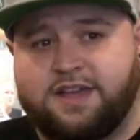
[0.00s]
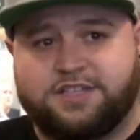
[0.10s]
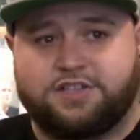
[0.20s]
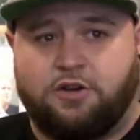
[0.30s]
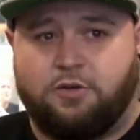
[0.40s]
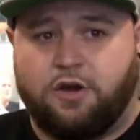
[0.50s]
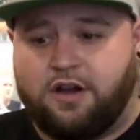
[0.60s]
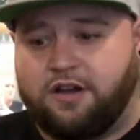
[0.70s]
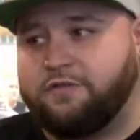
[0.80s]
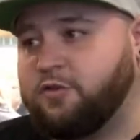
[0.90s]
So
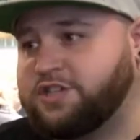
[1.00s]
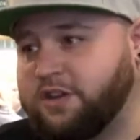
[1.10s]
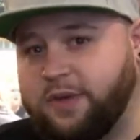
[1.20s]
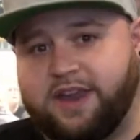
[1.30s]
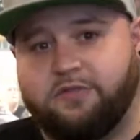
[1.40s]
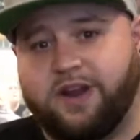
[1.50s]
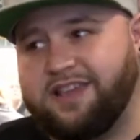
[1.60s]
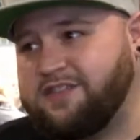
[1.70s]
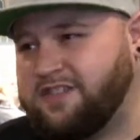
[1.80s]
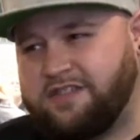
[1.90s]
uh, unfortunately, we had to
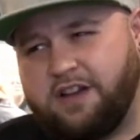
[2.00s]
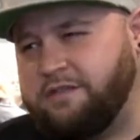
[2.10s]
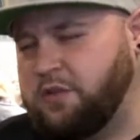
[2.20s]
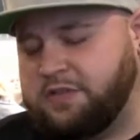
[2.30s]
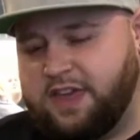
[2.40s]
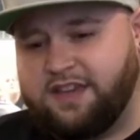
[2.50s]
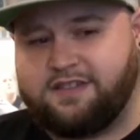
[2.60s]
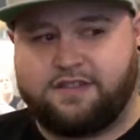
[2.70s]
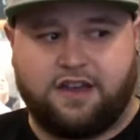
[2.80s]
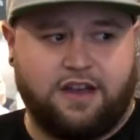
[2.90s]
raise just a, a few
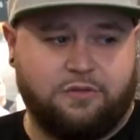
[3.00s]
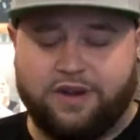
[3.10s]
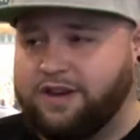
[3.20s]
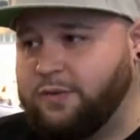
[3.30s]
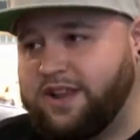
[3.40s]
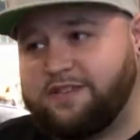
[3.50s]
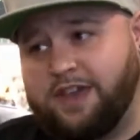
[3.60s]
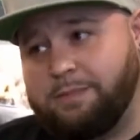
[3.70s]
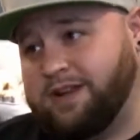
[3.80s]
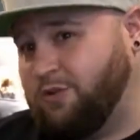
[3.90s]
things. Uh, we didn't want to
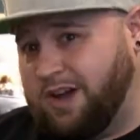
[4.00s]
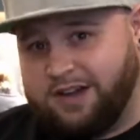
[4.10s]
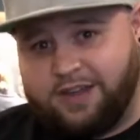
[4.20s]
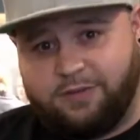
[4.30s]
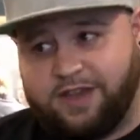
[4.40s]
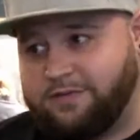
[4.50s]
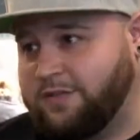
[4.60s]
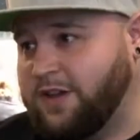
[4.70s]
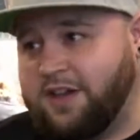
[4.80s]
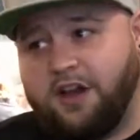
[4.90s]
skimp on quality. We have
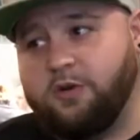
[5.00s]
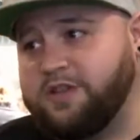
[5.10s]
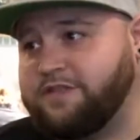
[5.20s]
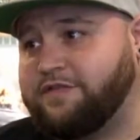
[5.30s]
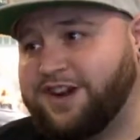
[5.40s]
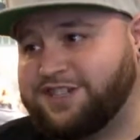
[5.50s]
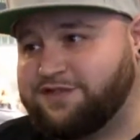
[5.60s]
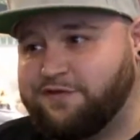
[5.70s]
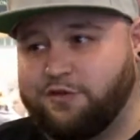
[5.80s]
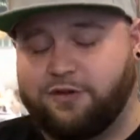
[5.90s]
always the
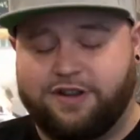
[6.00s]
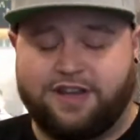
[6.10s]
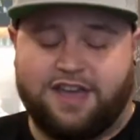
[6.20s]
freshest food.